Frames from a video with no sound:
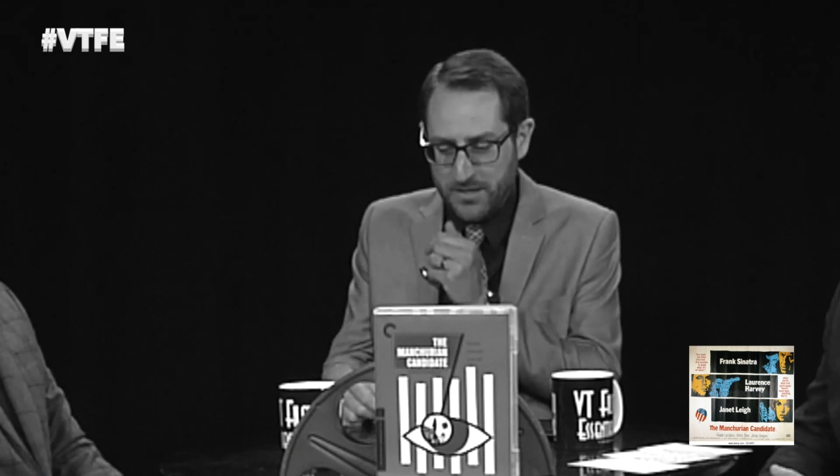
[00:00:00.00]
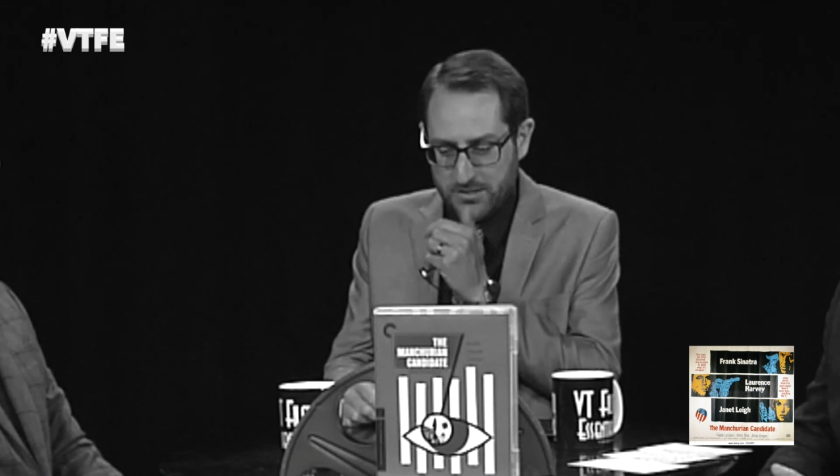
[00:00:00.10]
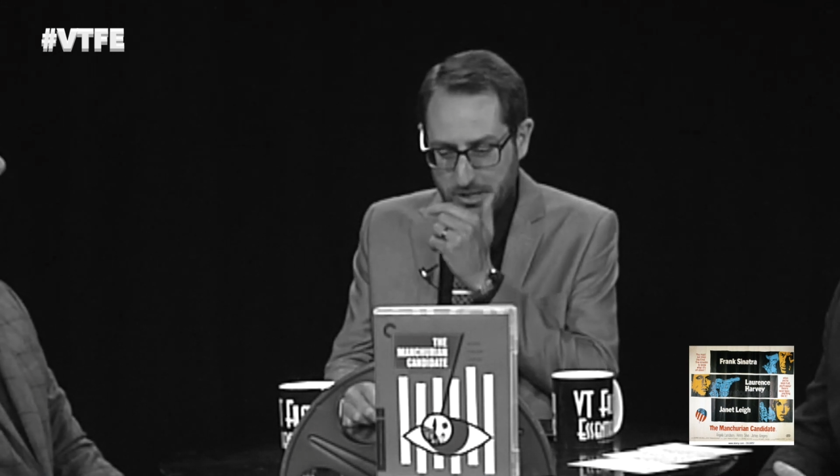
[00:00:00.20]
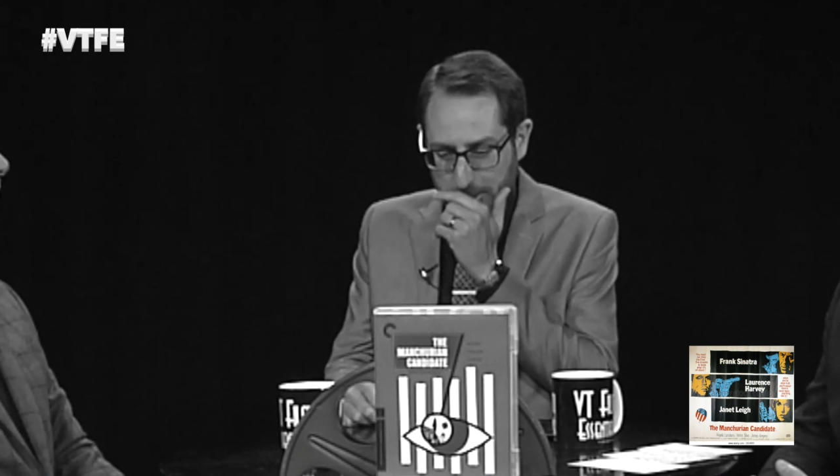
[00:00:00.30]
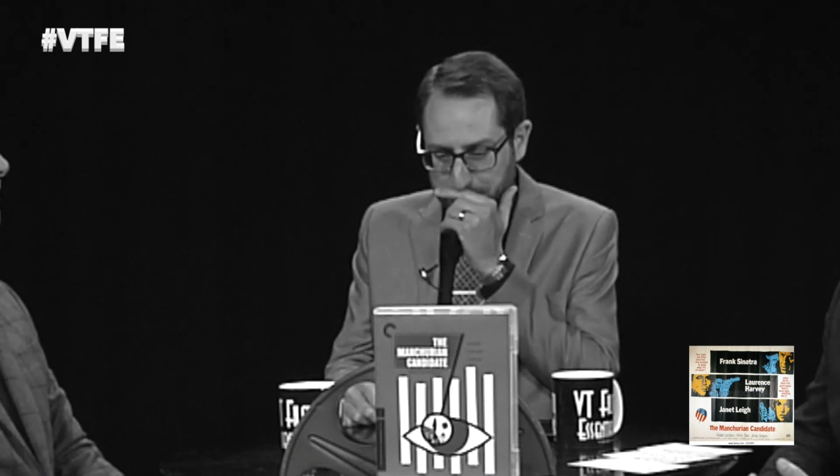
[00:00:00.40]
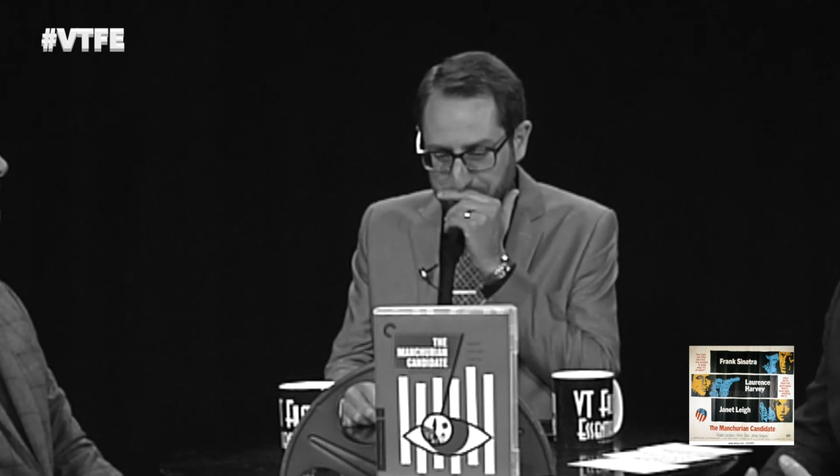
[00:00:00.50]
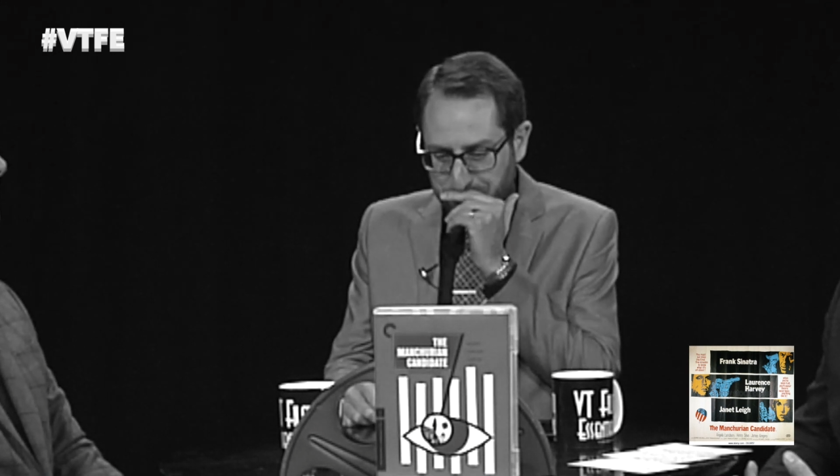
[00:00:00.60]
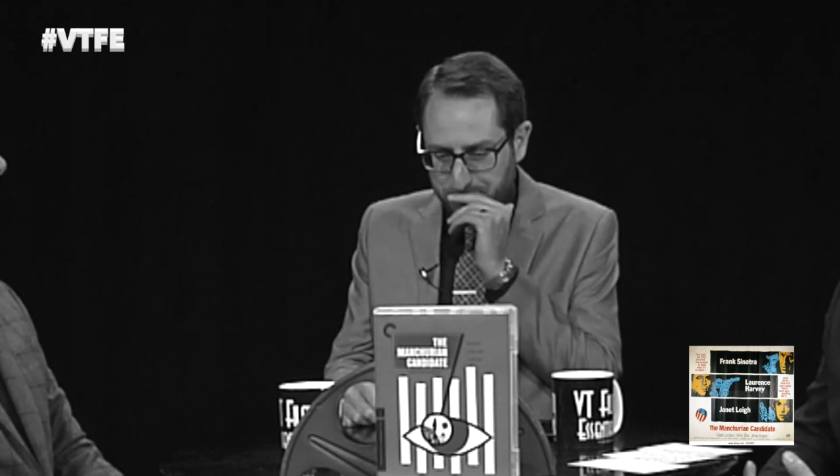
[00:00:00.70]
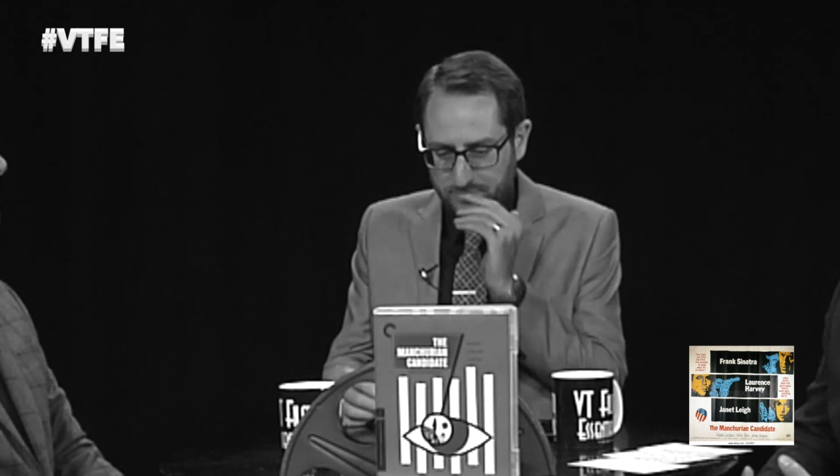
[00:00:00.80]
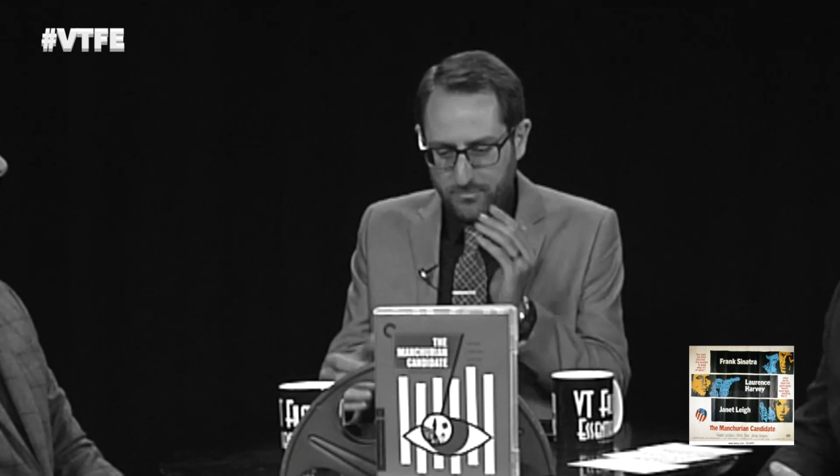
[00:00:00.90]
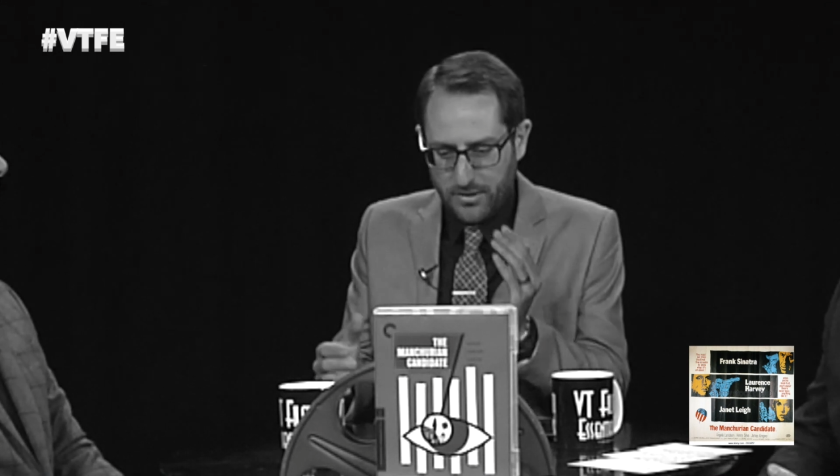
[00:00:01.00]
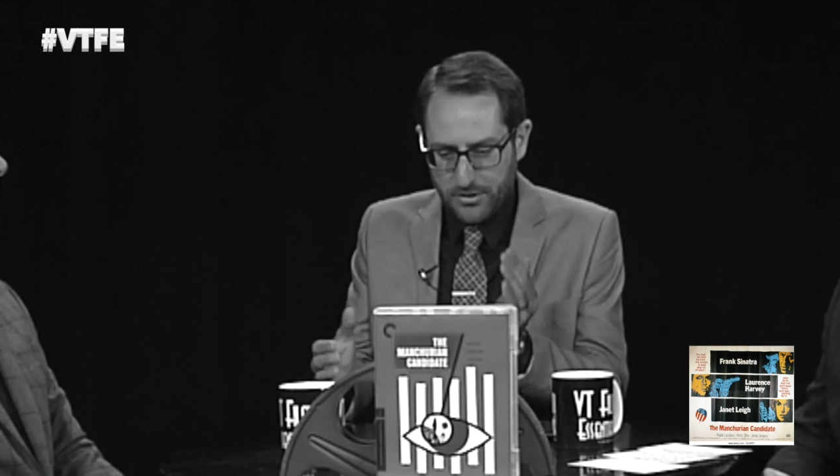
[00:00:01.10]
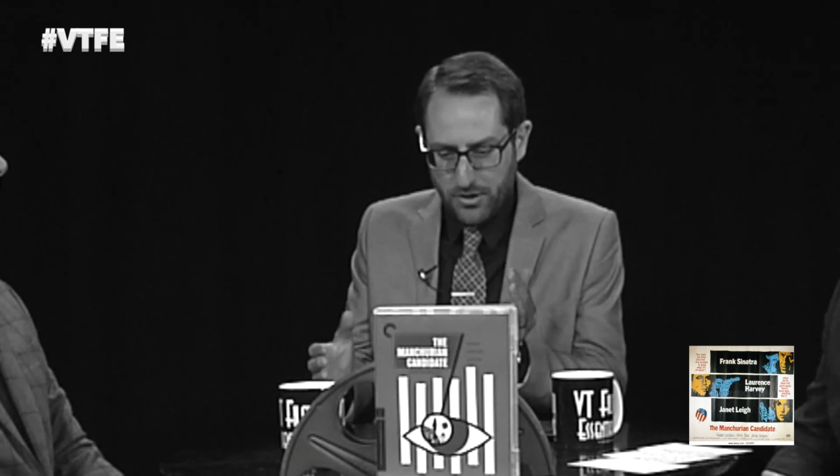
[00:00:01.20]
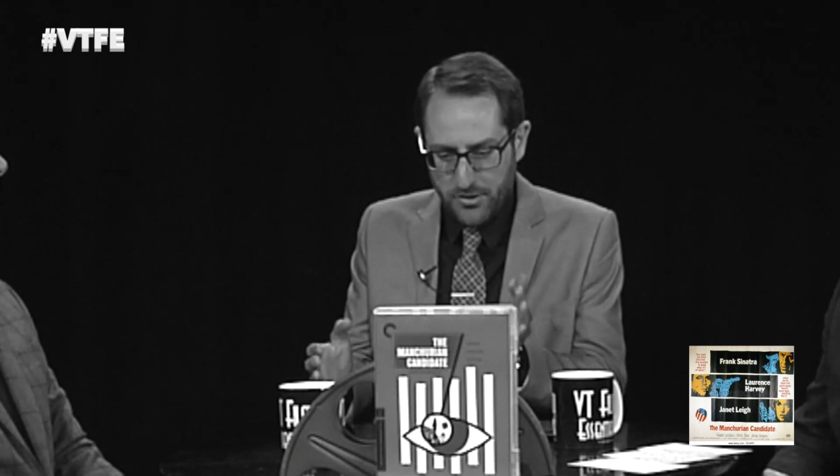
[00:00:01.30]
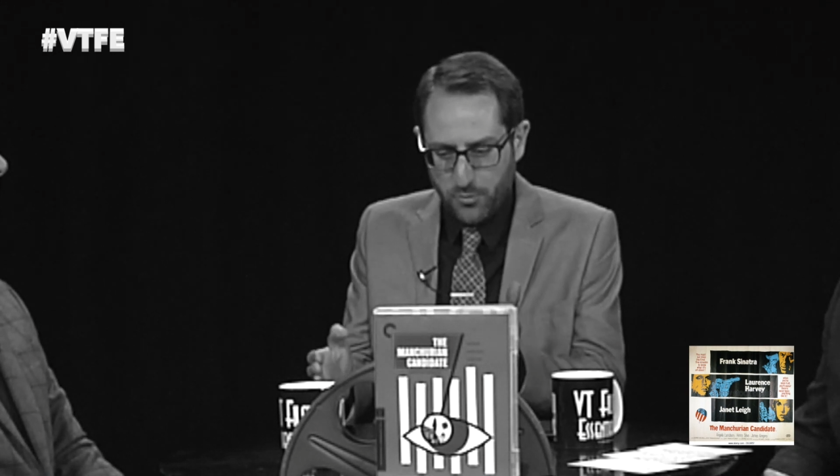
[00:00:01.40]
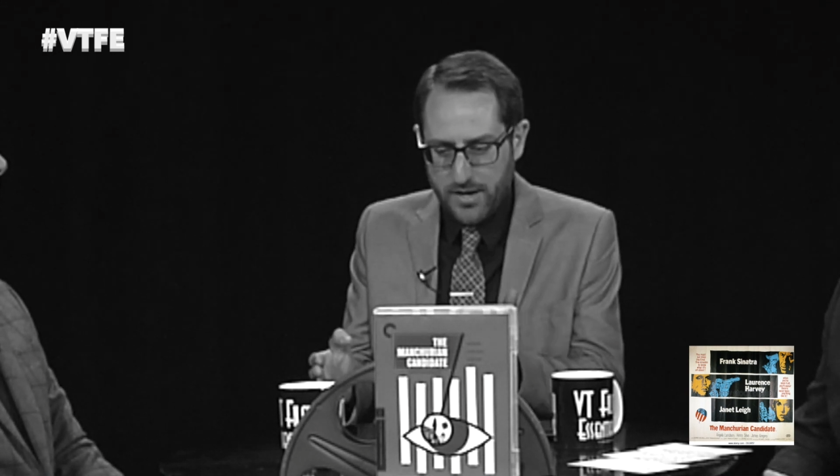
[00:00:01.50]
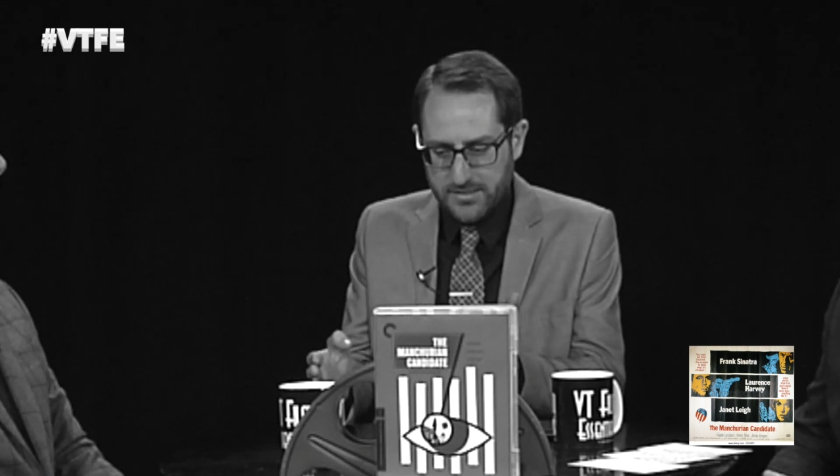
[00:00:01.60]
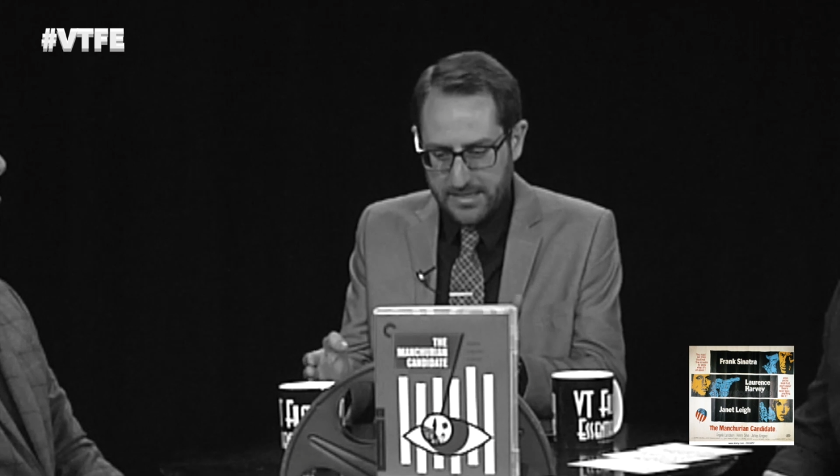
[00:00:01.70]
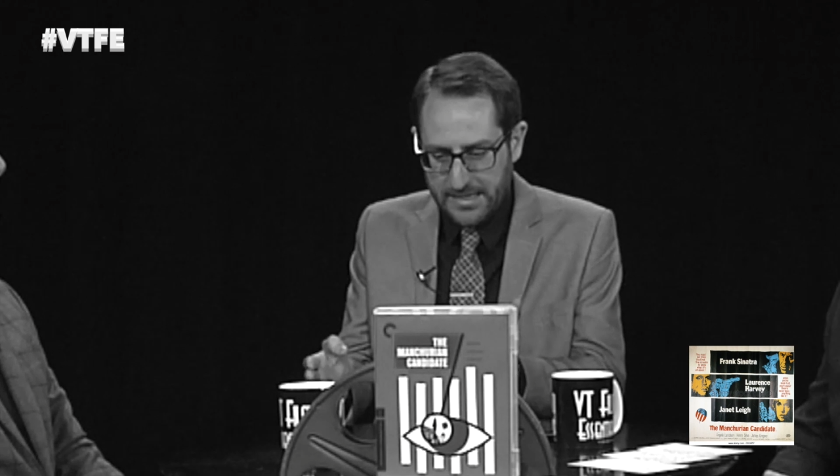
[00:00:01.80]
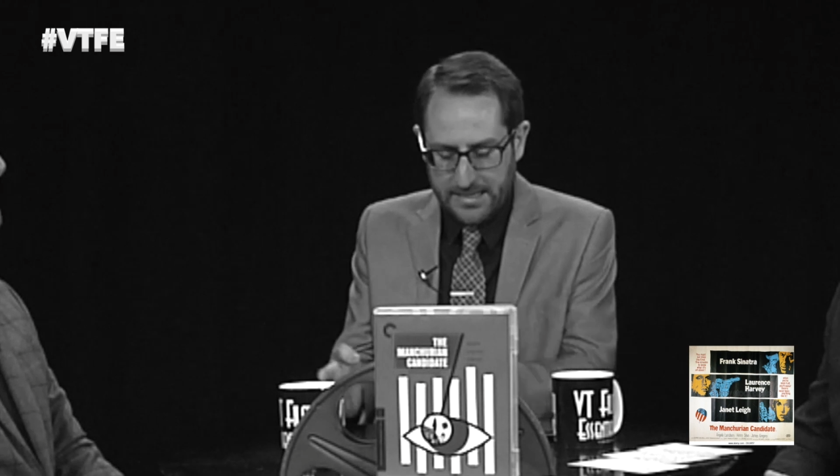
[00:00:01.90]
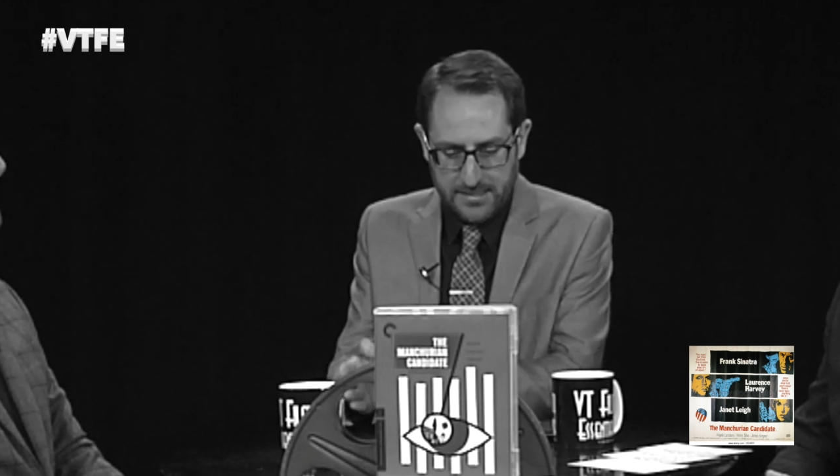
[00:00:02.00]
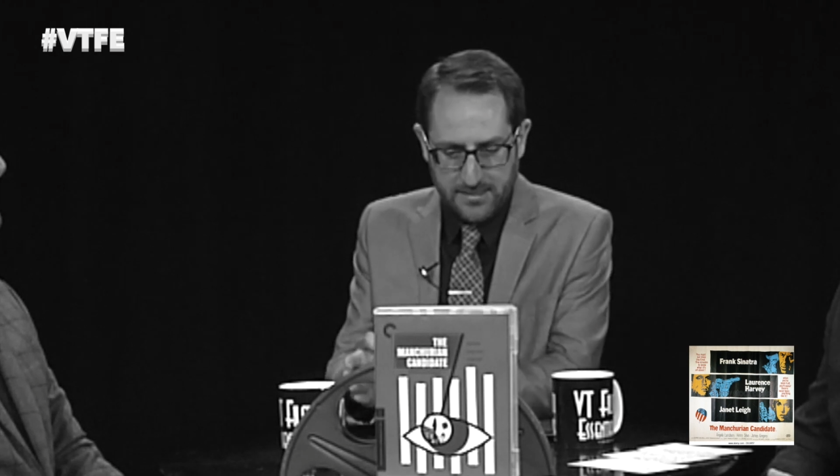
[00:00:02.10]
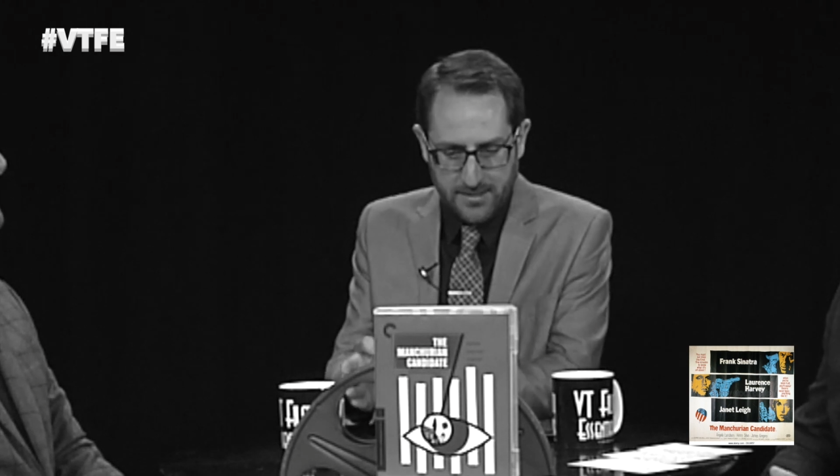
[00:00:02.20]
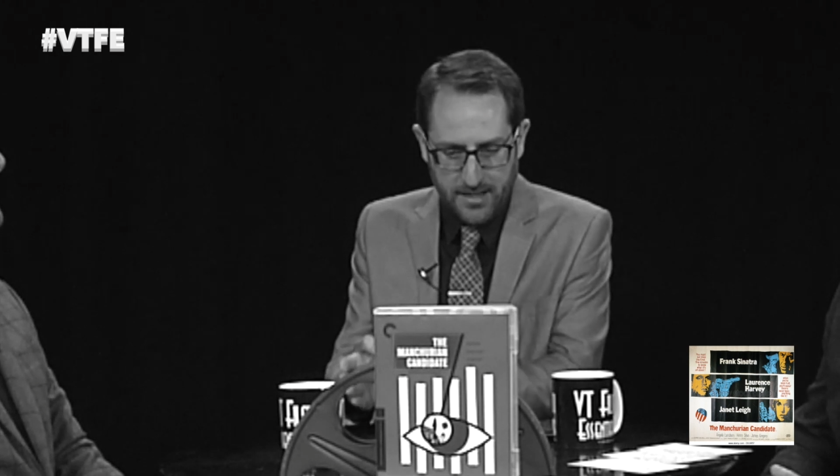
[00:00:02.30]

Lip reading: So there are other ways in,